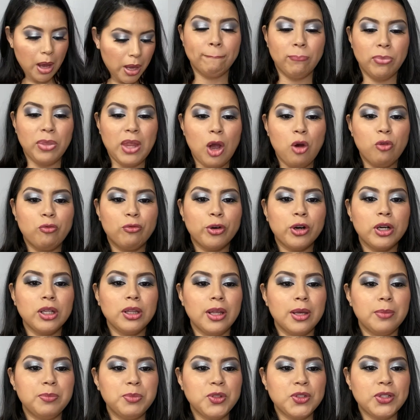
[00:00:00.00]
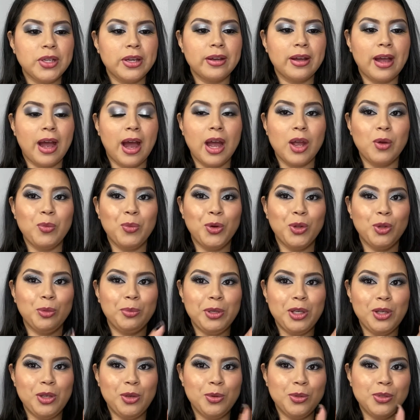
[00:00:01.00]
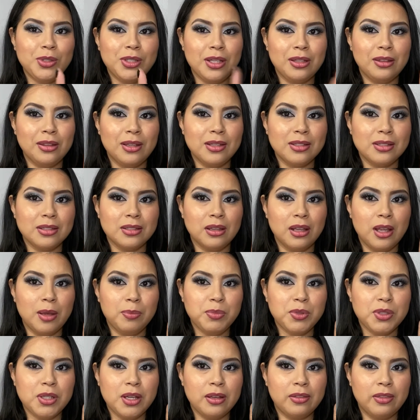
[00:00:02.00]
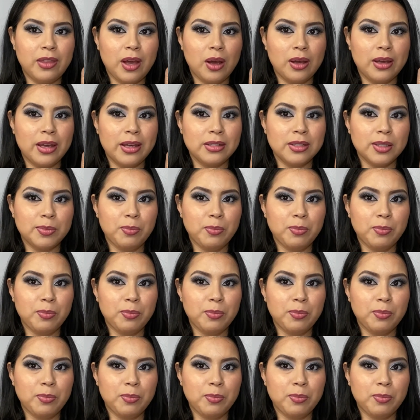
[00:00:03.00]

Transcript: Now for lipstick, I will be using this lipstick that is